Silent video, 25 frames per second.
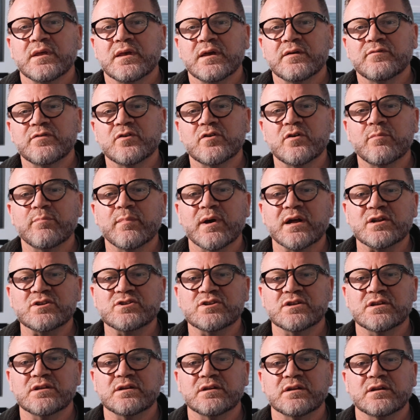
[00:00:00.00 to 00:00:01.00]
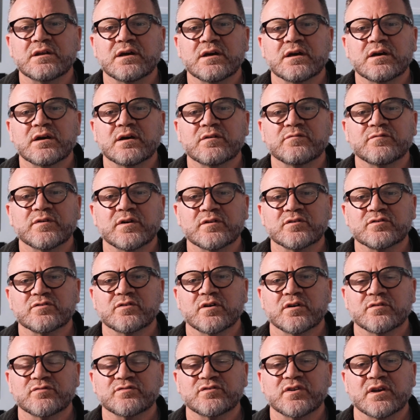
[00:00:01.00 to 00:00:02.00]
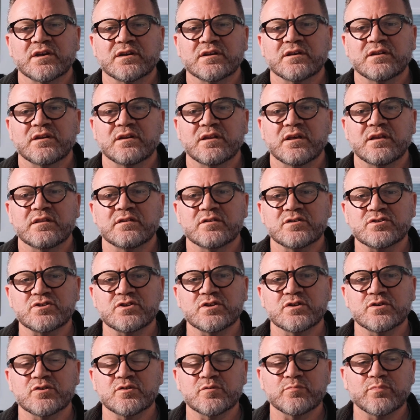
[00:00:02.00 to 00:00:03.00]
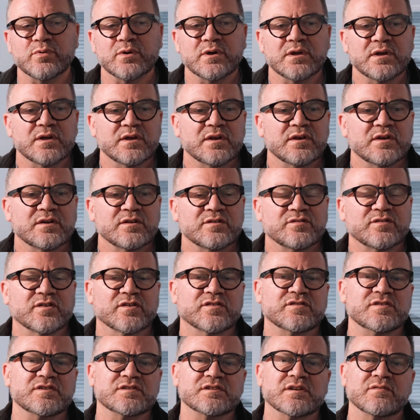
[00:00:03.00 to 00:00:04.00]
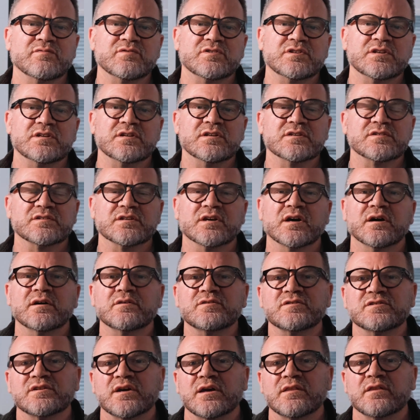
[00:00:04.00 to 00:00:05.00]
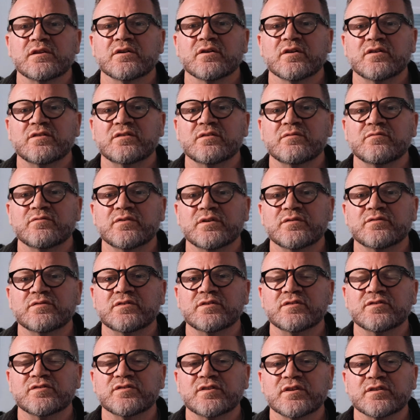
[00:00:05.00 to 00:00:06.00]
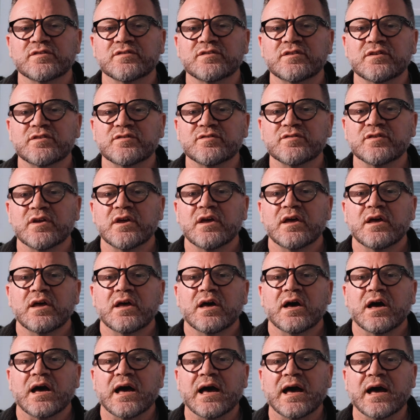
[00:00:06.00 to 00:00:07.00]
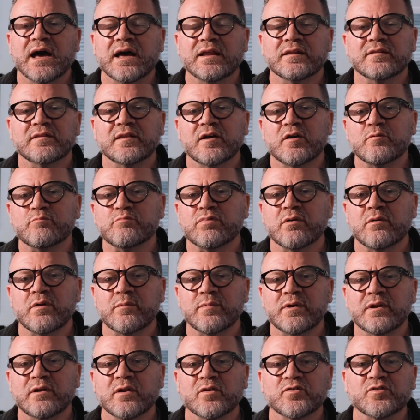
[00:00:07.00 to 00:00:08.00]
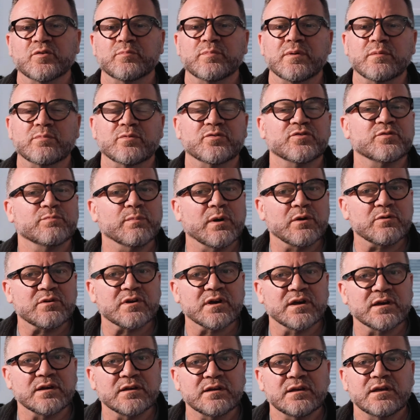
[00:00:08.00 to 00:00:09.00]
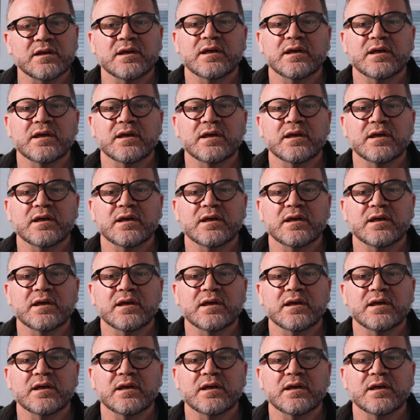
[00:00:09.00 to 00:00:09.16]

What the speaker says: If you imagine a photograph taken in the Tube 60, 70 years ago, say the 1950s, 60s, and there'd probably be lots of people smoking,